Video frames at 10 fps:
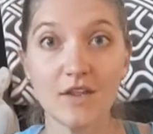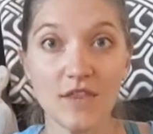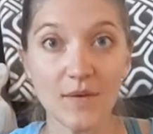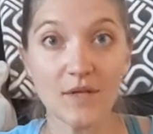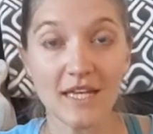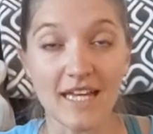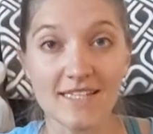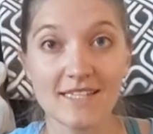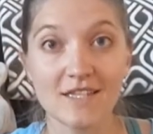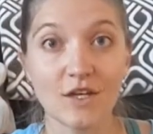they would guess
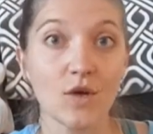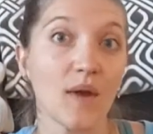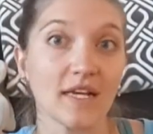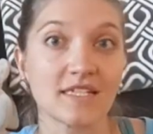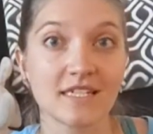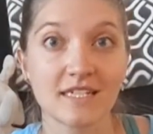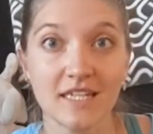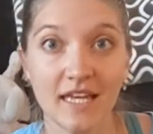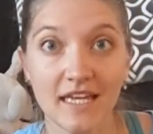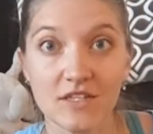the correct
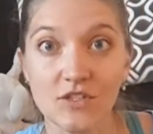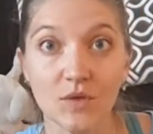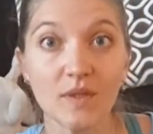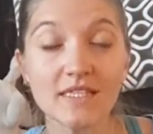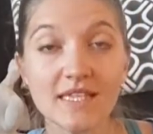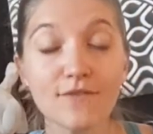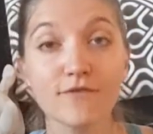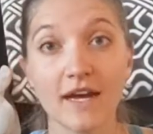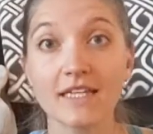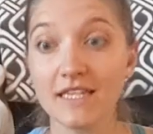answer. Once they
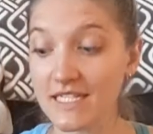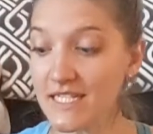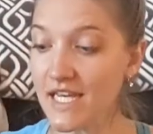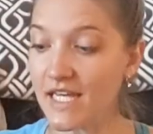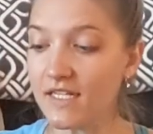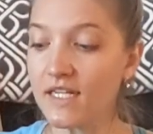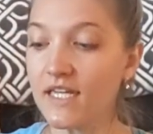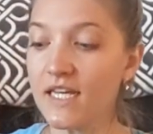finally did,